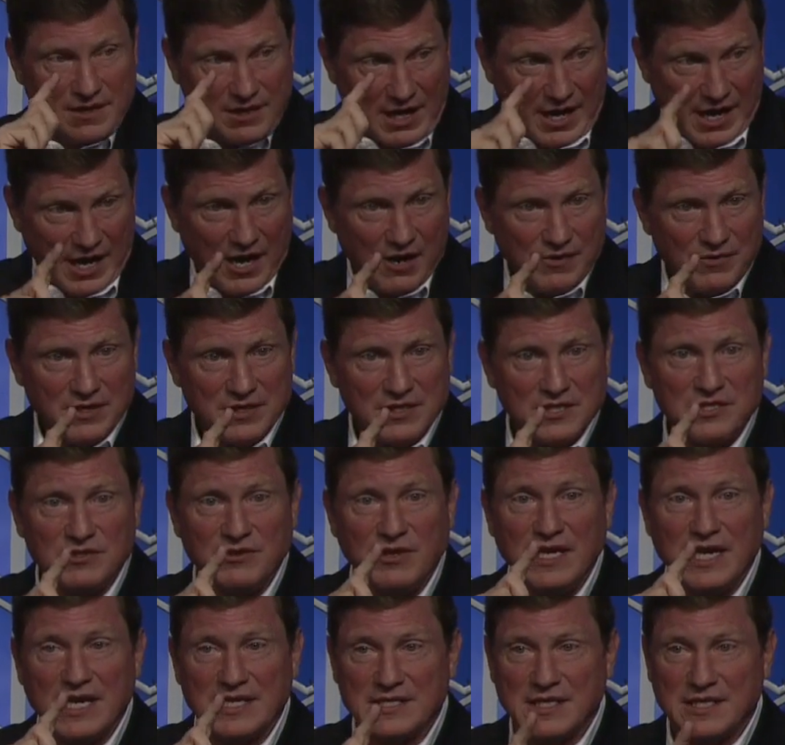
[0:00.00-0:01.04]
Our
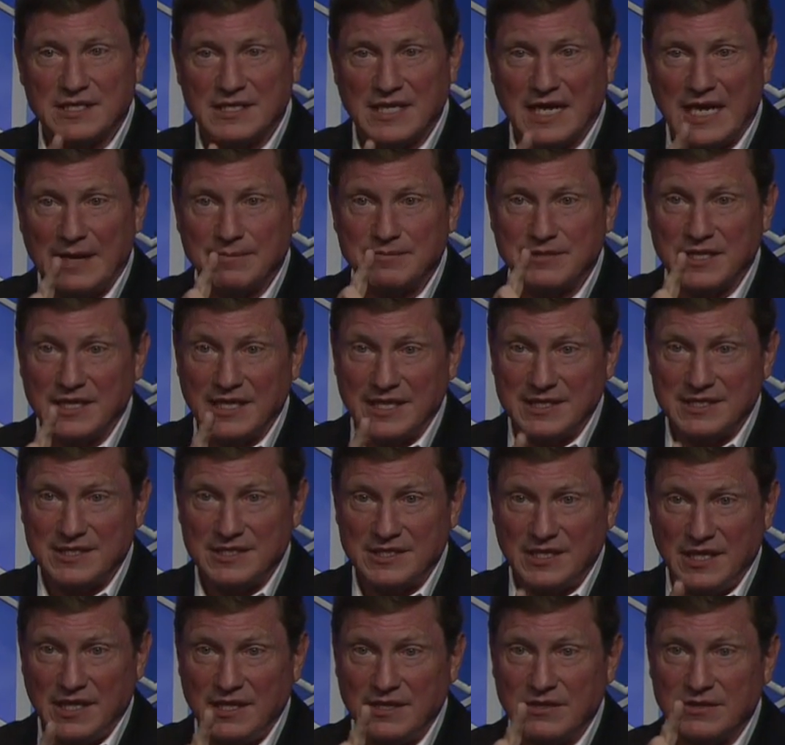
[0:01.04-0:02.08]
industry has adopted a
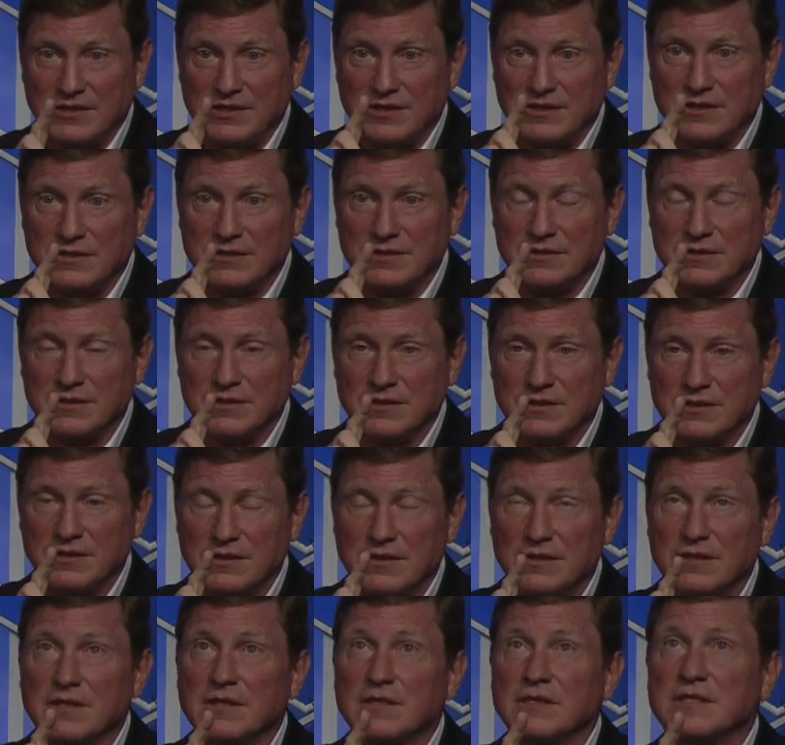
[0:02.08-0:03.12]
single
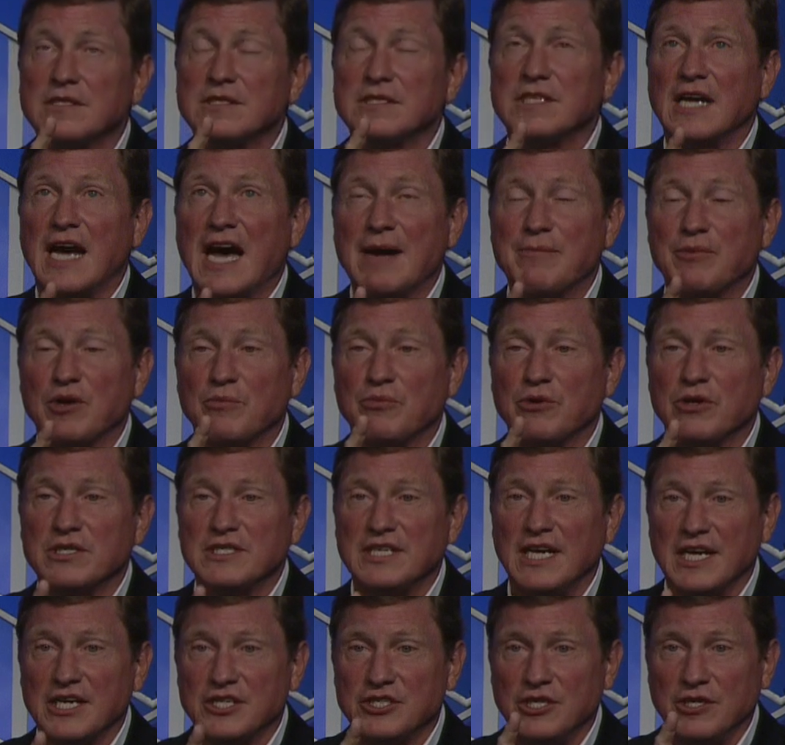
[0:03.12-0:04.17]
cyber
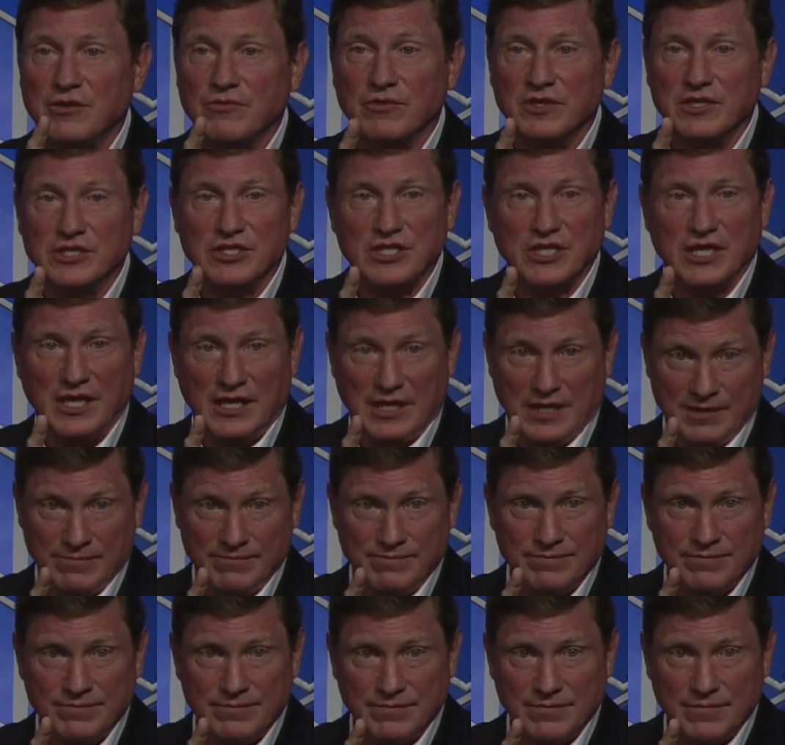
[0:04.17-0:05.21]
protection
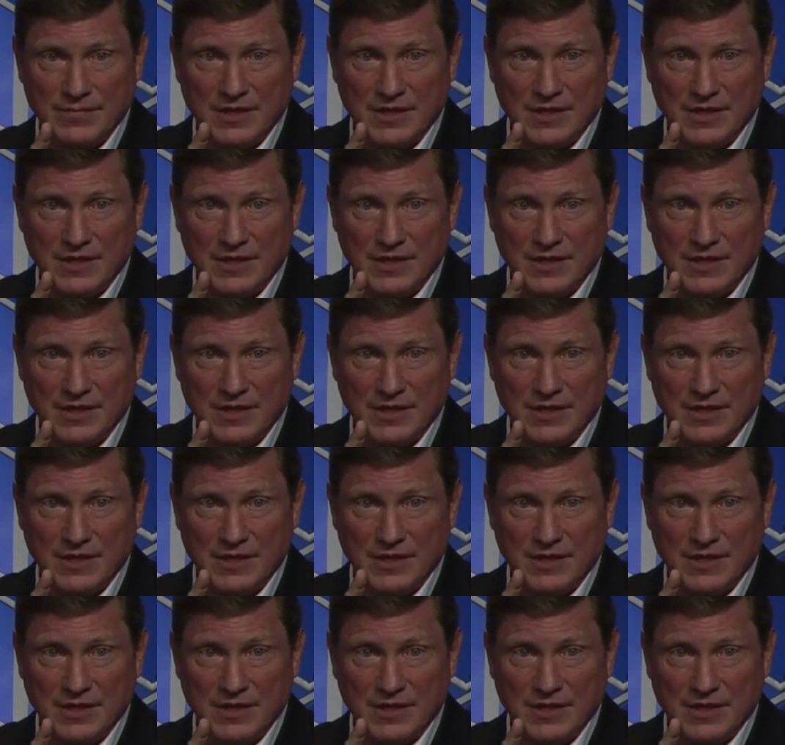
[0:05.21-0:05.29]
regime